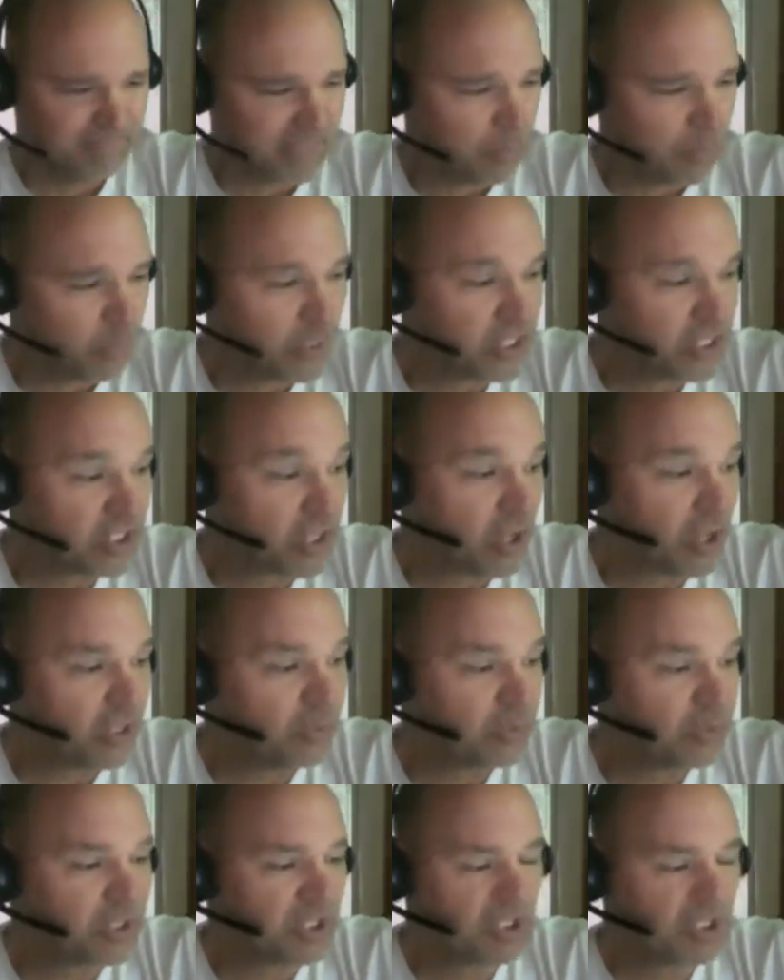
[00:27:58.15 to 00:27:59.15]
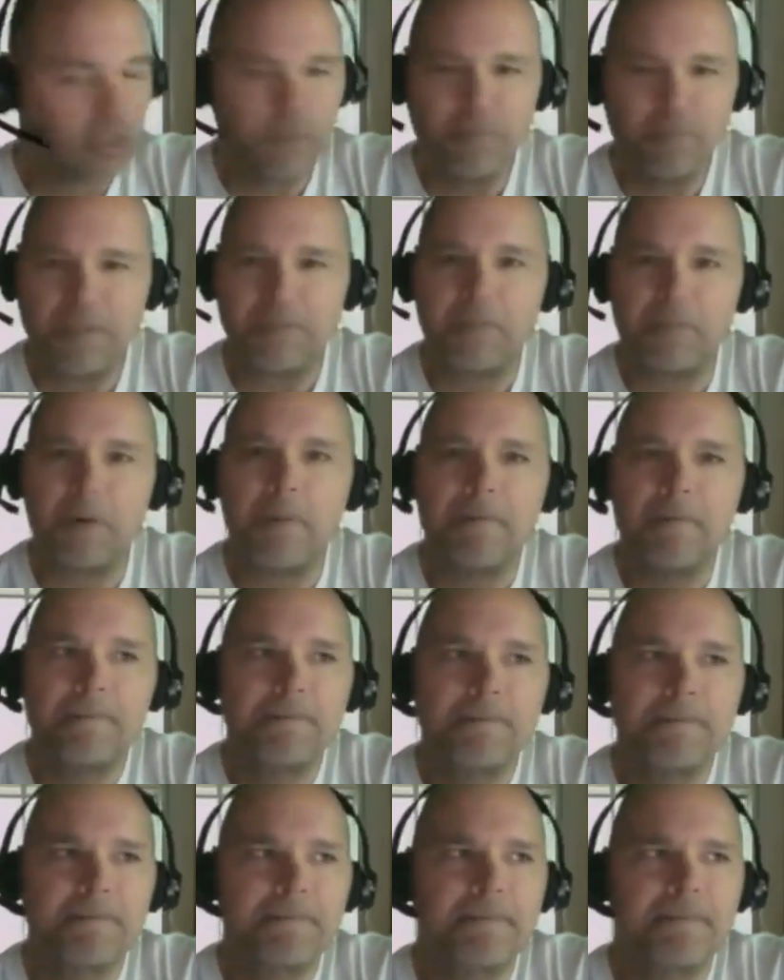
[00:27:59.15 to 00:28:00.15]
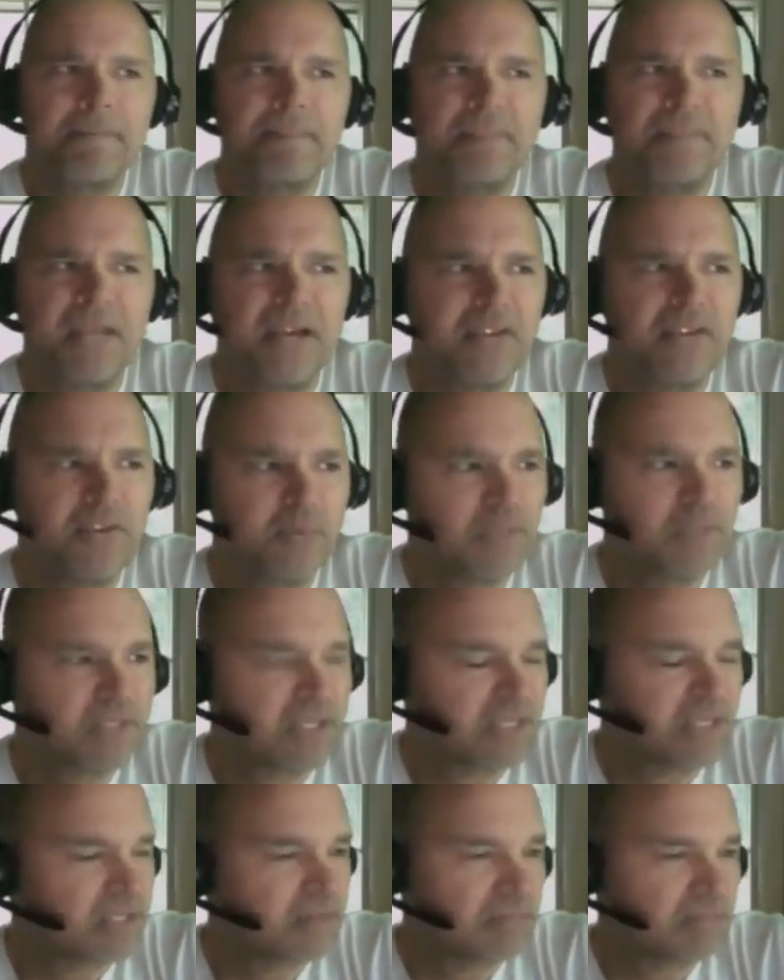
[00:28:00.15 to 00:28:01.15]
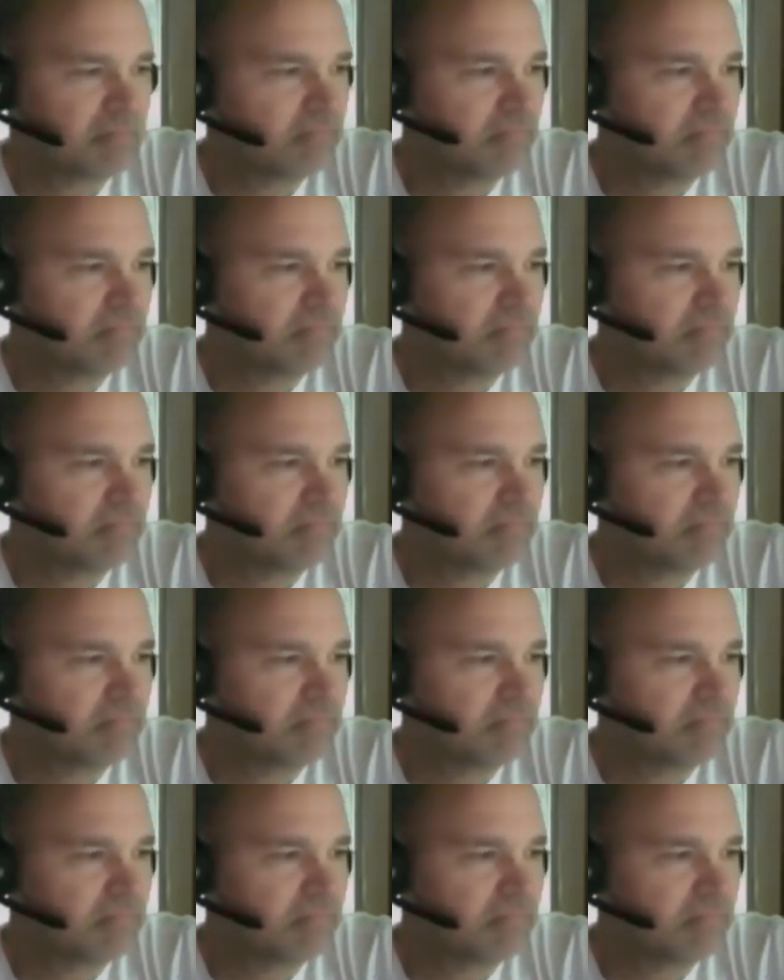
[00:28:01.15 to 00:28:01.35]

and we saw it with the Q people, how there was this